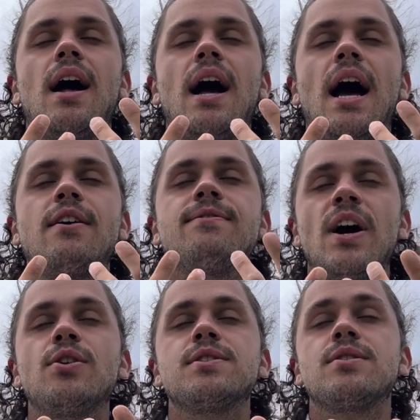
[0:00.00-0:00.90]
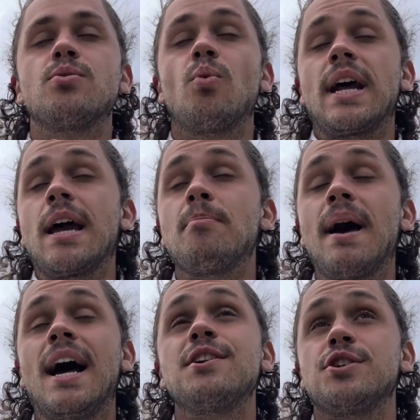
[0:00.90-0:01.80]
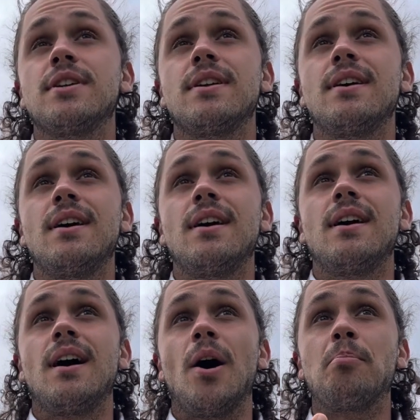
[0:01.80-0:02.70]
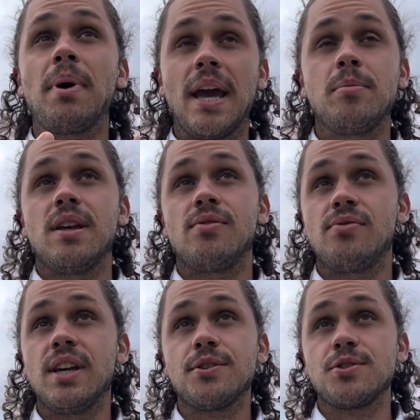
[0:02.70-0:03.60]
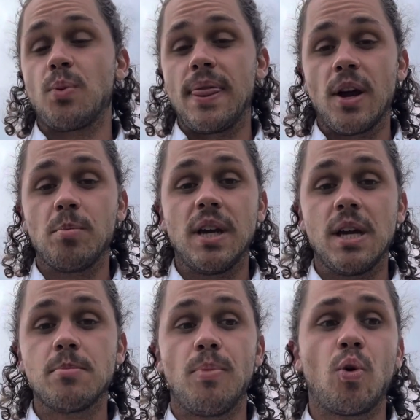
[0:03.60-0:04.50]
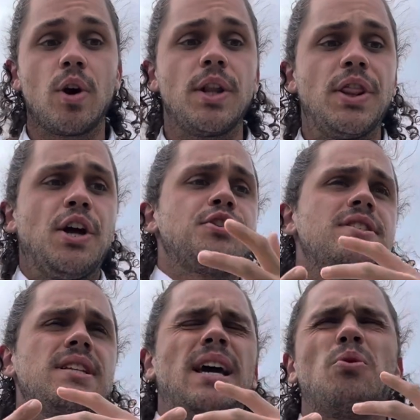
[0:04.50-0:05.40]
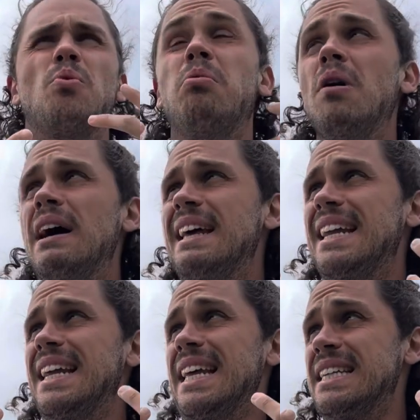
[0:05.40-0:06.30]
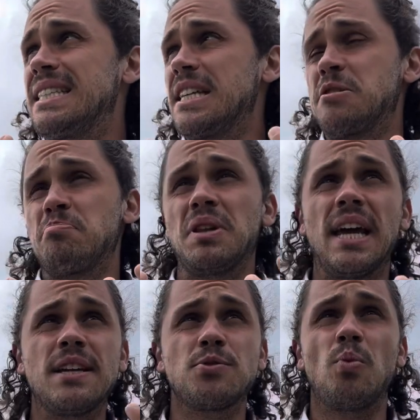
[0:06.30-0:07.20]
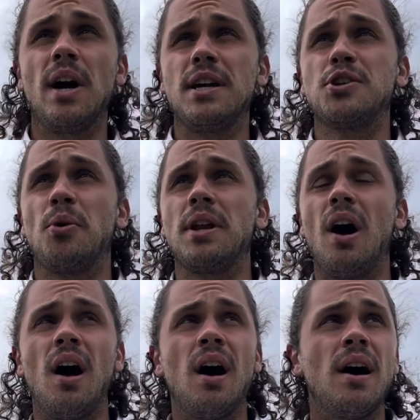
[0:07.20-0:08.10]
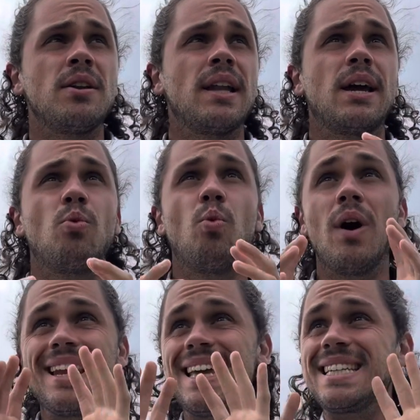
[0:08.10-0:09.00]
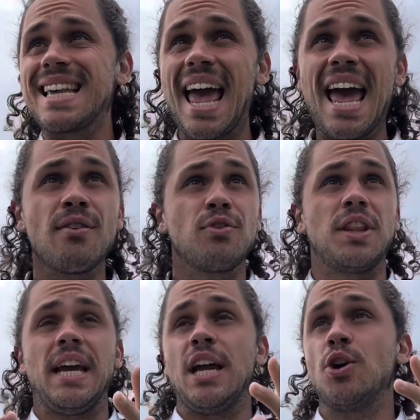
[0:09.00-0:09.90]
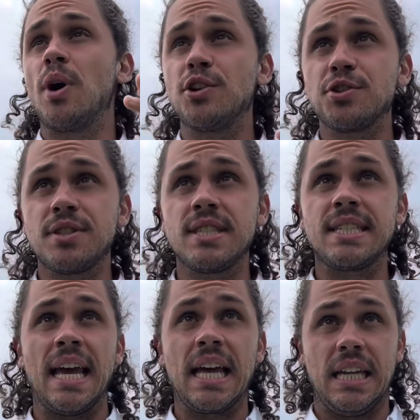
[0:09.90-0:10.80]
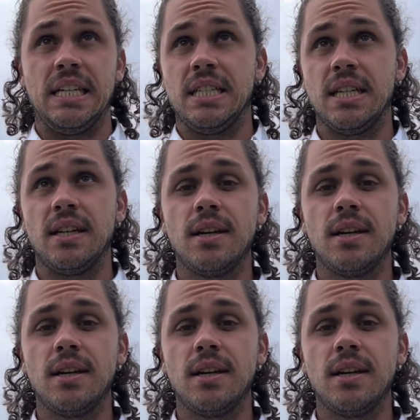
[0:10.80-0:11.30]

I felt what I imagine a baby feels when they're being born. They're just like, what is this place? What is going on? Like, what is everything? I don't understand.